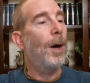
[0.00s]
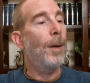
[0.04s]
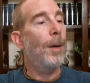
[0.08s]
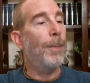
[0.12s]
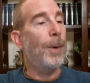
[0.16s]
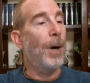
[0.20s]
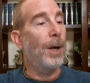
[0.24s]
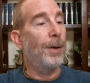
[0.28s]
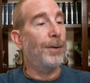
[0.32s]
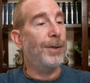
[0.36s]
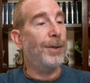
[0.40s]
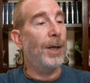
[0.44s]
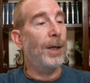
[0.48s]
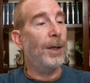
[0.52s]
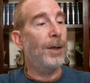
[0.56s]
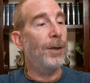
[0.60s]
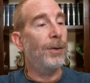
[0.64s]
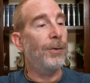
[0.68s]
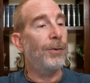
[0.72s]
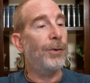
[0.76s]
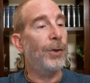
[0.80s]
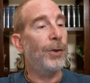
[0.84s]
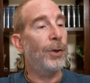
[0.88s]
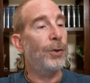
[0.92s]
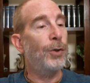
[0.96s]
"On taking
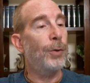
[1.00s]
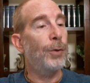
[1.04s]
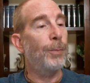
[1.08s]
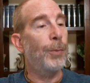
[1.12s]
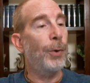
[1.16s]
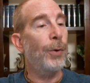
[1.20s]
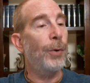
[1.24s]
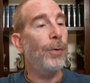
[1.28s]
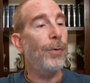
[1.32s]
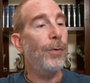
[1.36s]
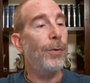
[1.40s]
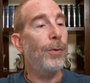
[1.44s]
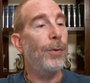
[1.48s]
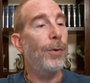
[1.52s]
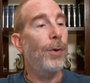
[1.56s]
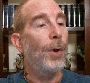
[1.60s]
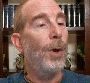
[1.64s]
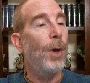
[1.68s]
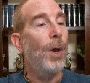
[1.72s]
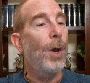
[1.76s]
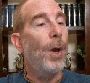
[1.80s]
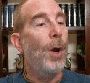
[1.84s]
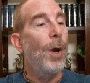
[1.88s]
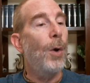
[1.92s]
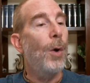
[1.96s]
such a birth,
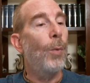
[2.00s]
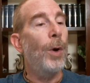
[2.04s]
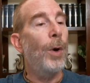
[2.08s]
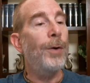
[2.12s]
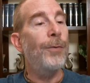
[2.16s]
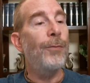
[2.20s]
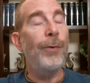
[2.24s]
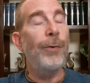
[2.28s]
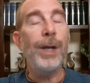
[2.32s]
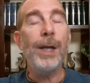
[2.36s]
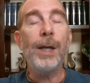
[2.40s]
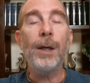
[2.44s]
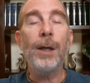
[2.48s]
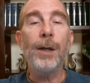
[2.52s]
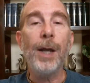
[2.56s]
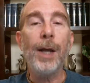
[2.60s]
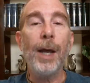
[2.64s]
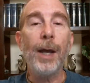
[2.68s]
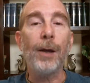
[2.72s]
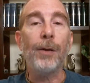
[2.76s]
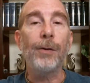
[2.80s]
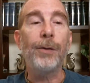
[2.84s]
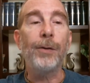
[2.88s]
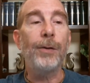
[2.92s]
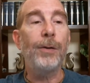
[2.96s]
one
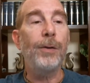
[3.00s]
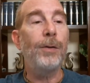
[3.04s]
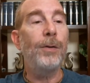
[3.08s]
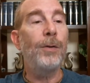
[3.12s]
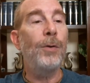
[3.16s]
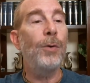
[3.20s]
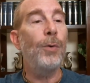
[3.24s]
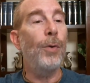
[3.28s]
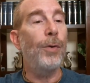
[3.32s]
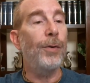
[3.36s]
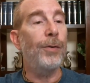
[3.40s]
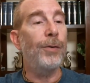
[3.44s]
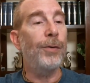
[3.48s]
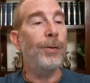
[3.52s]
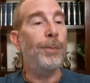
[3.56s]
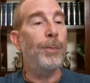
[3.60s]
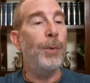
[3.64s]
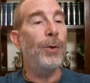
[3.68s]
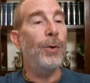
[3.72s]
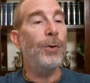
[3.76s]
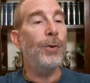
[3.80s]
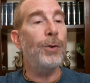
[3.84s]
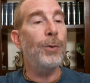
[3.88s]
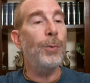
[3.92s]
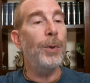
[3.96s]
reconnects to the
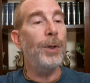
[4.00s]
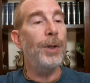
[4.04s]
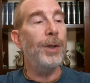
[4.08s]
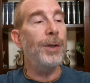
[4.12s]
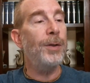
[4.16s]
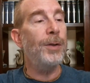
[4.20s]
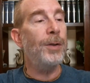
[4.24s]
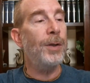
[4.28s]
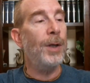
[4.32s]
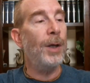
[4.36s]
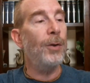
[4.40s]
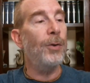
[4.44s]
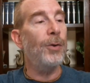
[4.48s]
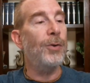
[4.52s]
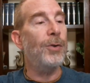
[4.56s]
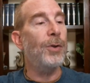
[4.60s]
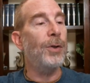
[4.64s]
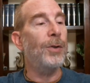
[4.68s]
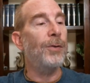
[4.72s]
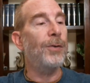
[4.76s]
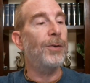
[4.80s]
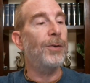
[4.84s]
spiritual intelligence